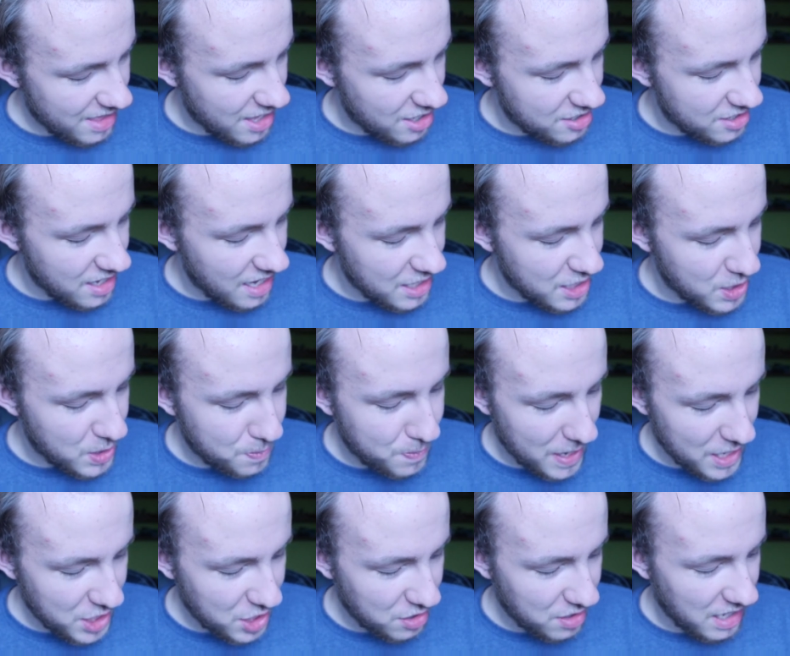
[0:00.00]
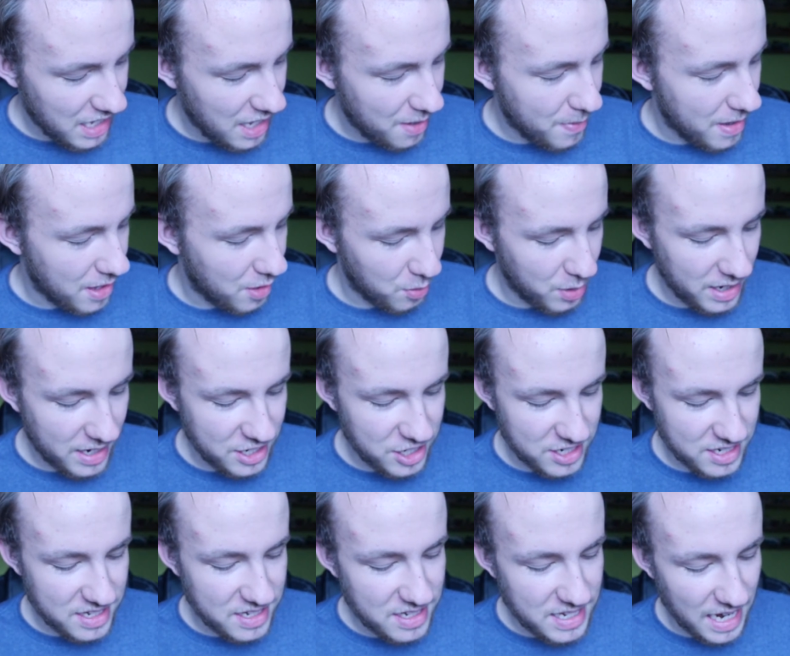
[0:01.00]
there's a special email where you can
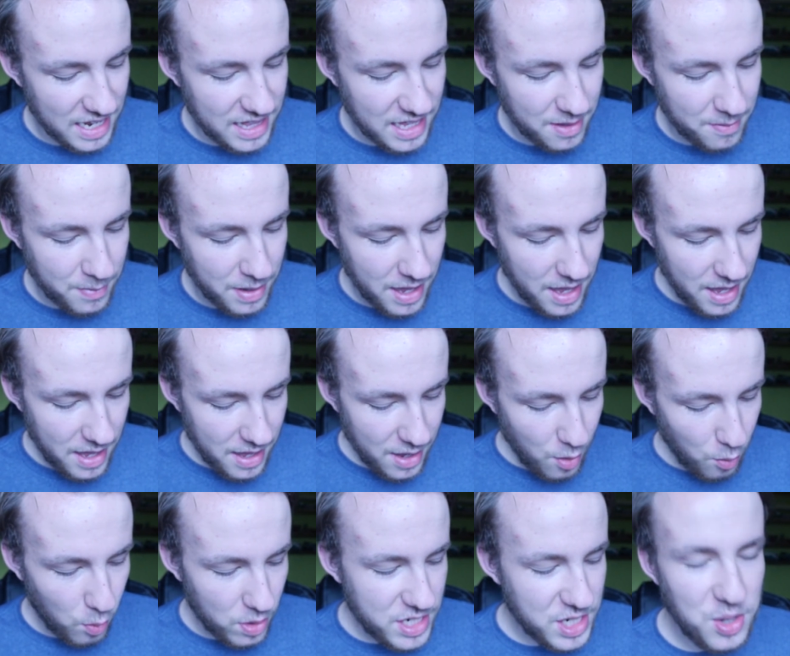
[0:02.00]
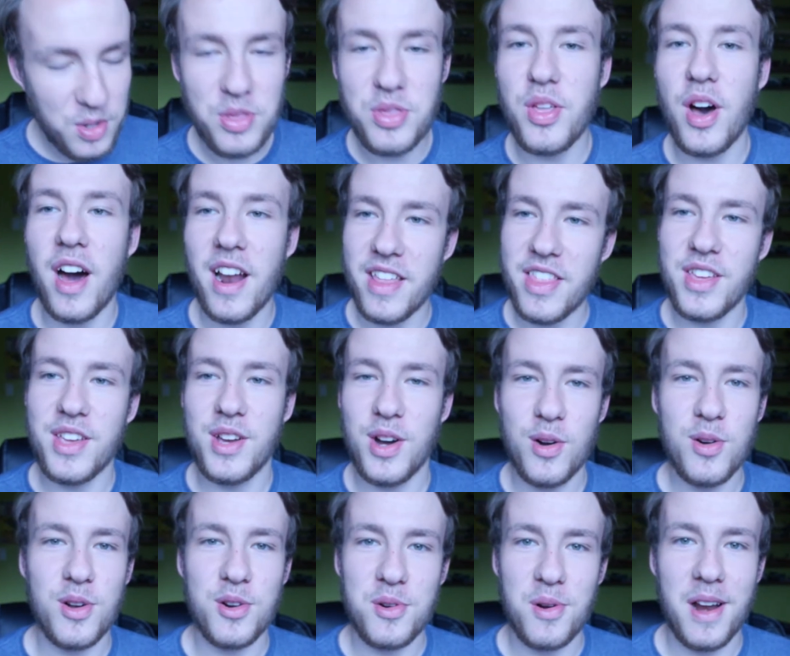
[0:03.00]
just send them what you thought of the
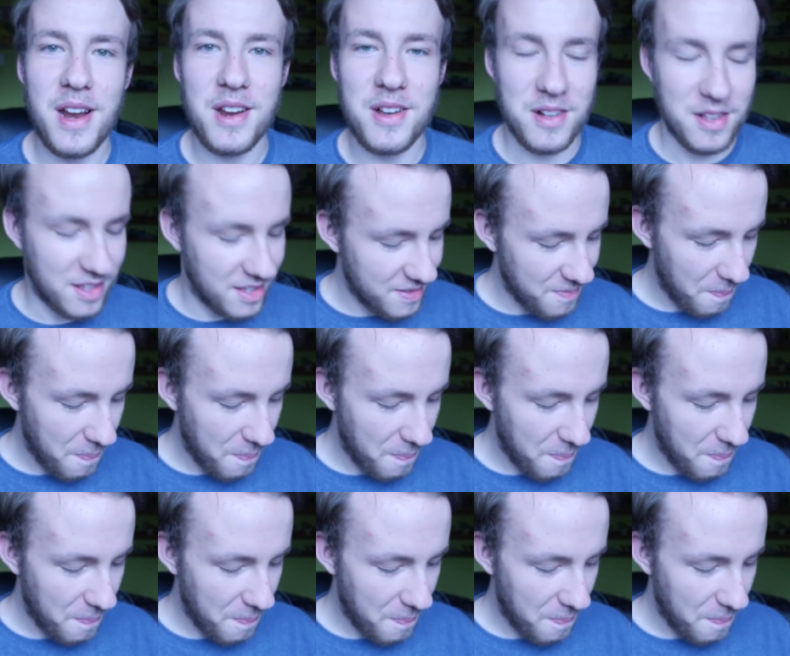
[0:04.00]
Koko Kringle.